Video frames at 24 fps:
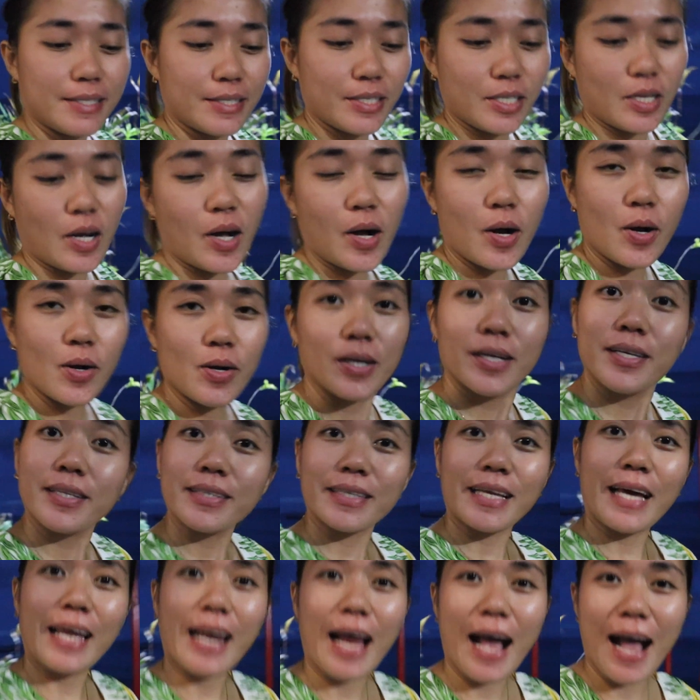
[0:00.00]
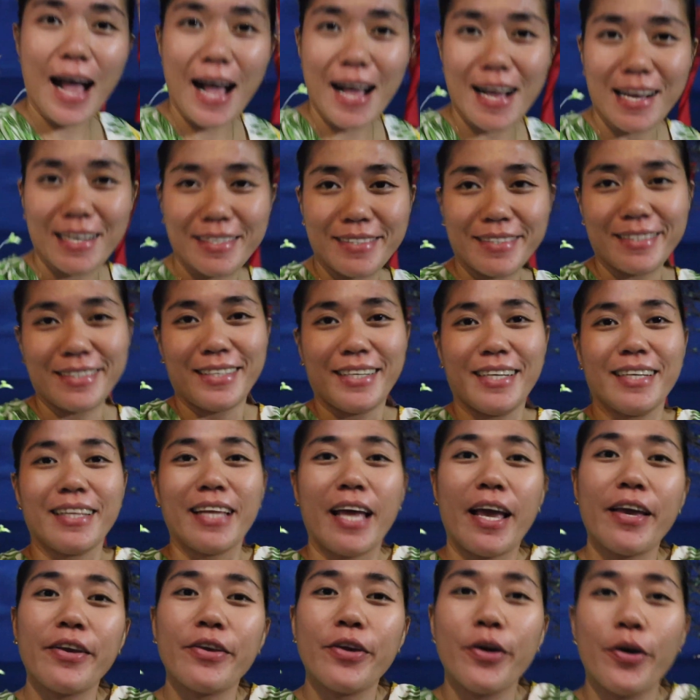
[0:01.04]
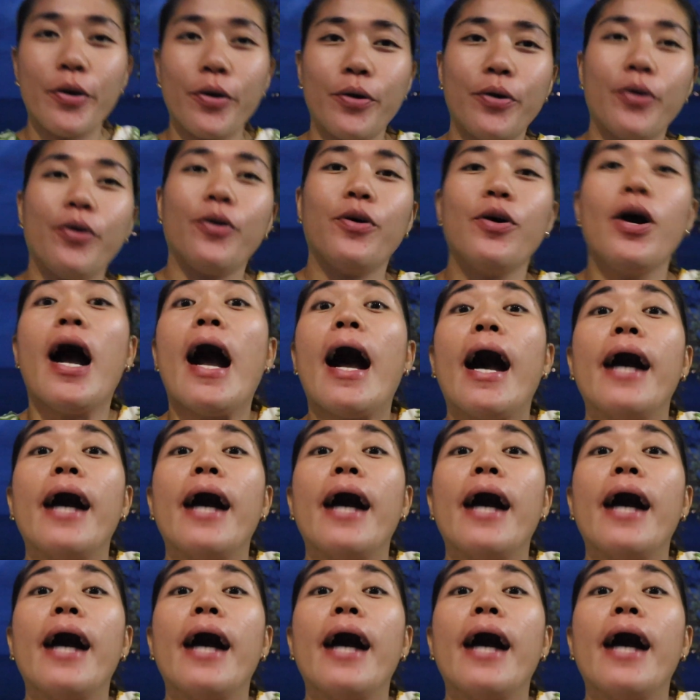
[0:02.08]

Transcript: So, tara! Thank you!